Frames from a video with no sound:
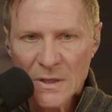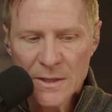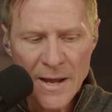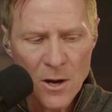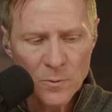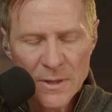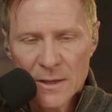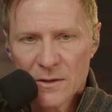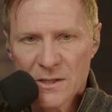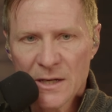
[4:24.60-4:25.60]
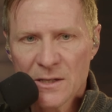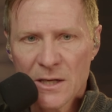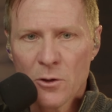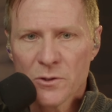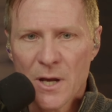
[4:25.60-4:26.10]
Now, the
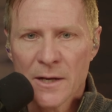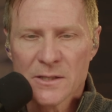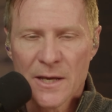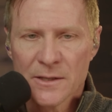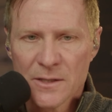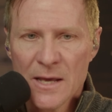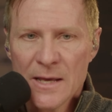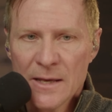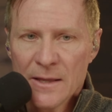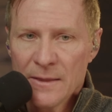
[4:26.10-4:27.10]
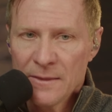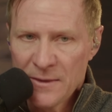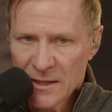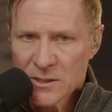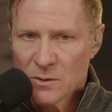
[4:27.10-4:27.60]
CDC goes on and says
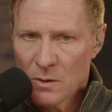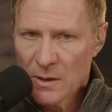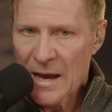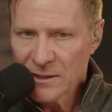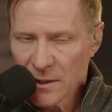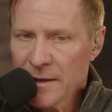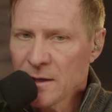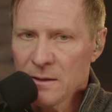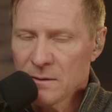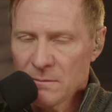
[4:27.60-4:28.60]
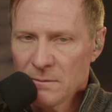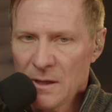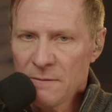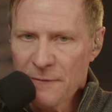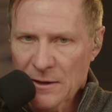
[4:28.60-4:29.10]
this isolated
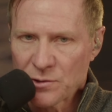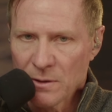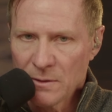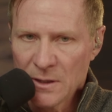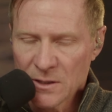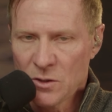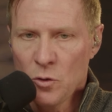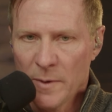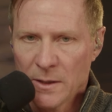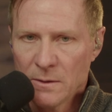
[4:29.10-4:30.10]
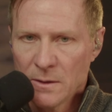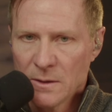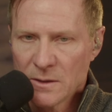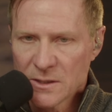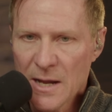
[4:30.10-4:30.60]
infection in this human
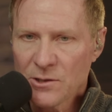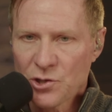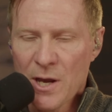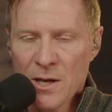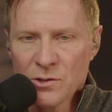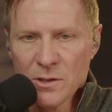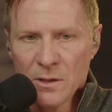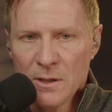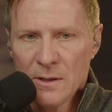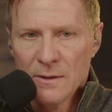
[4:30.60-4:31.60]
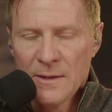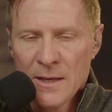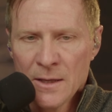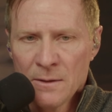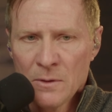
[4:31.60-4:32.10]
does not change
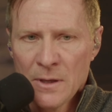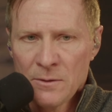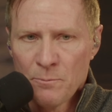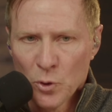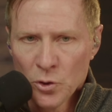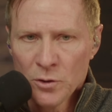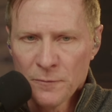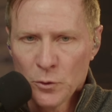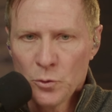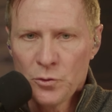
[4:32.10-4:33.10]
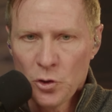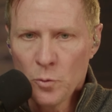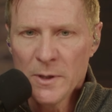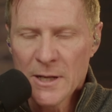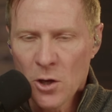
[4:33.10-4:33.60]
the bird flu
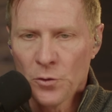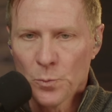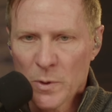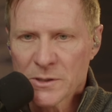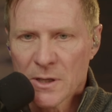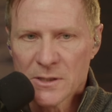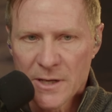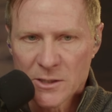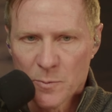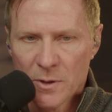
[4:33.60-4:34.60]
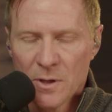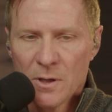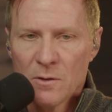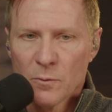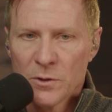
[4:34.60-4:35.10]
human health risk assessment
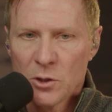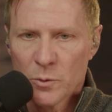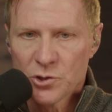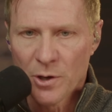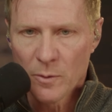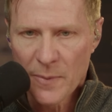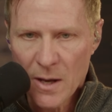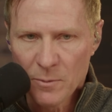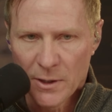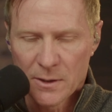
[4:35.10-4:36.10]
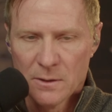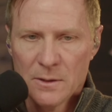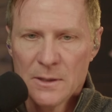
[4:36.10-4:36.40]
for the U.S. general public.